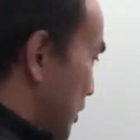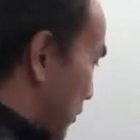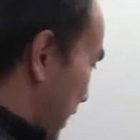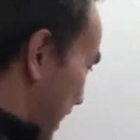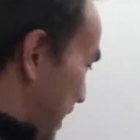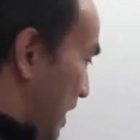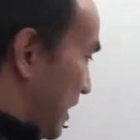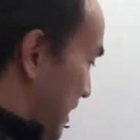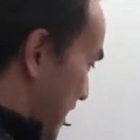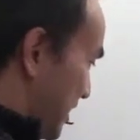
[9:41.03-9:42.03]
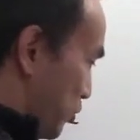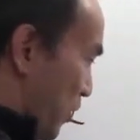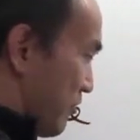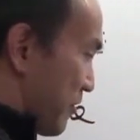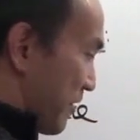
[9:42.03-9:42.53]
right here, yes, square
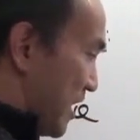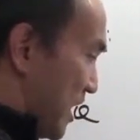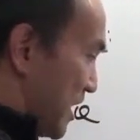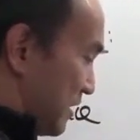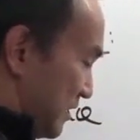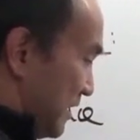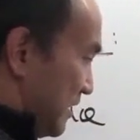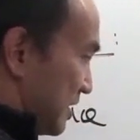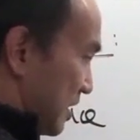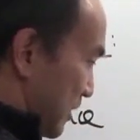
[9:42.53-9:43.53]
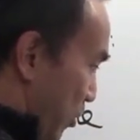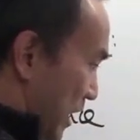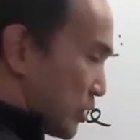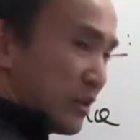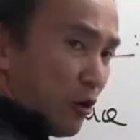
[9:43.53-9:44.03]
root of 9, according
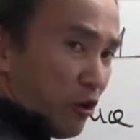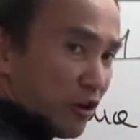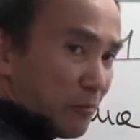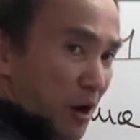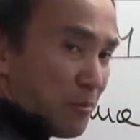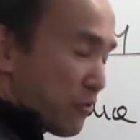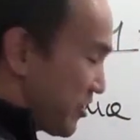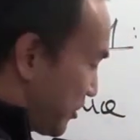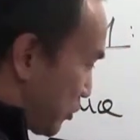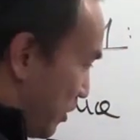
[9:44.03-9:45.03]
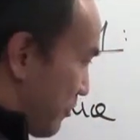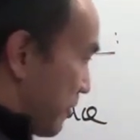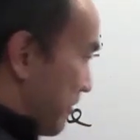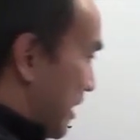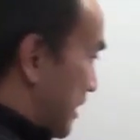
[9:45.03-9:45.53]
to the order of operation, square root of
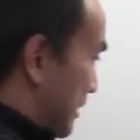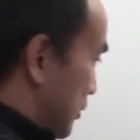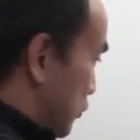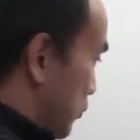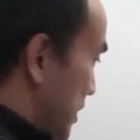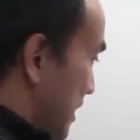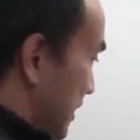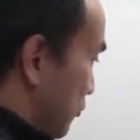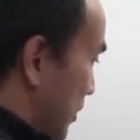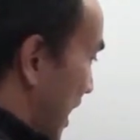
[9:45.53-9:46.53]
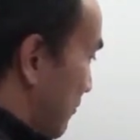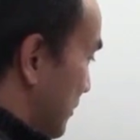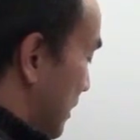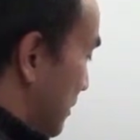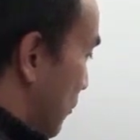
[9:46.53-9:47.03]
9 is a 3, and we have to
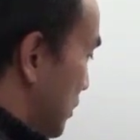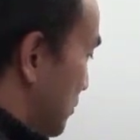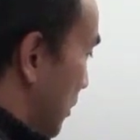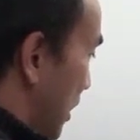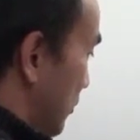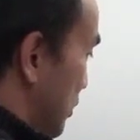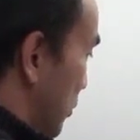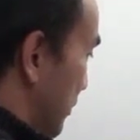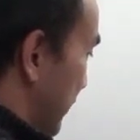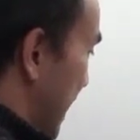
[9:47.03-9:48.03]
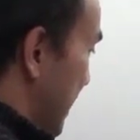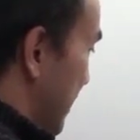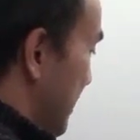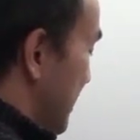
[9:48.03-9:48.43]
multiply with square root of 80.